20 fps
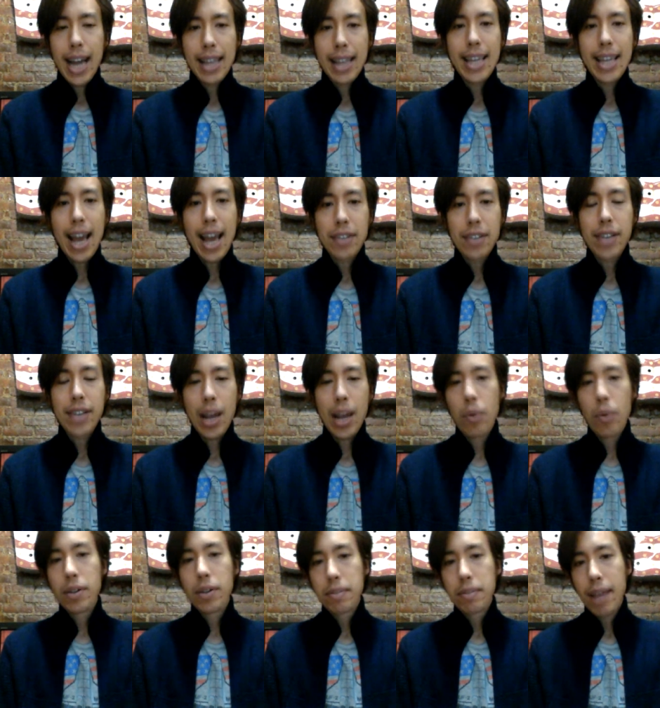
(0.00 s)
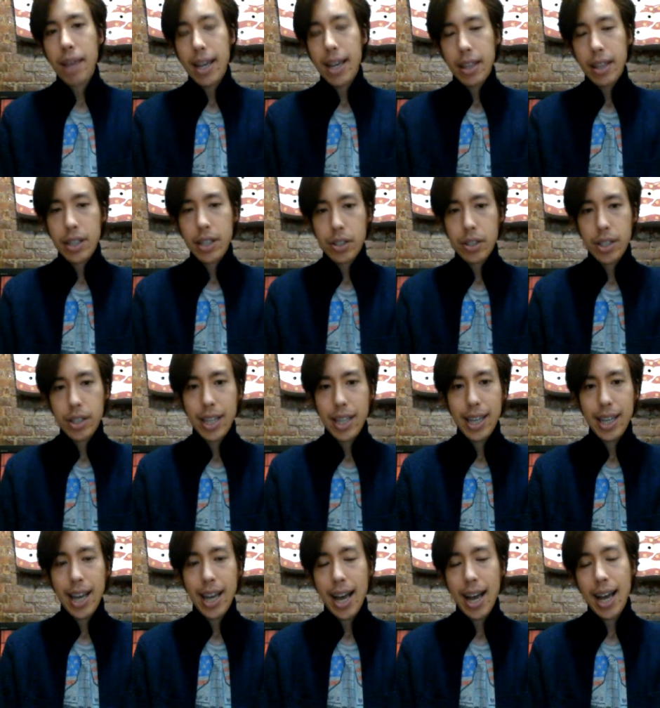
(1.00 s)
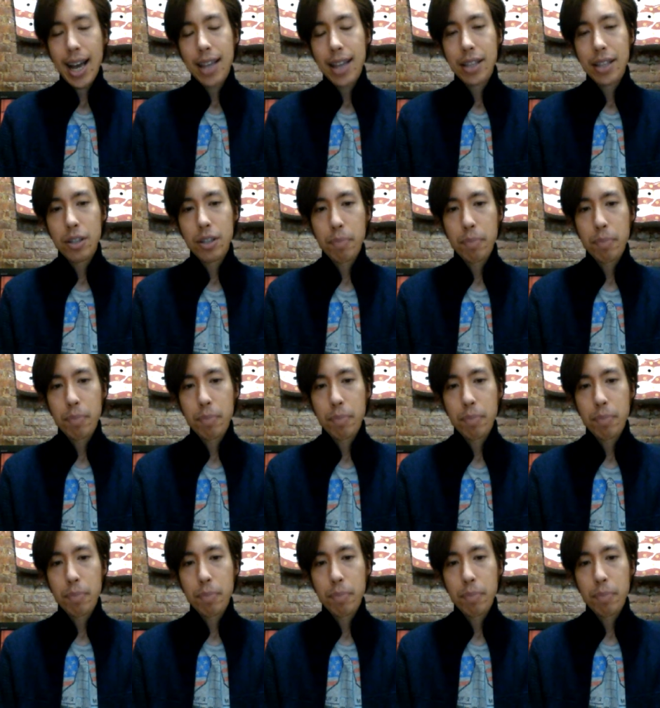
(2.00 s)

And the SA was made the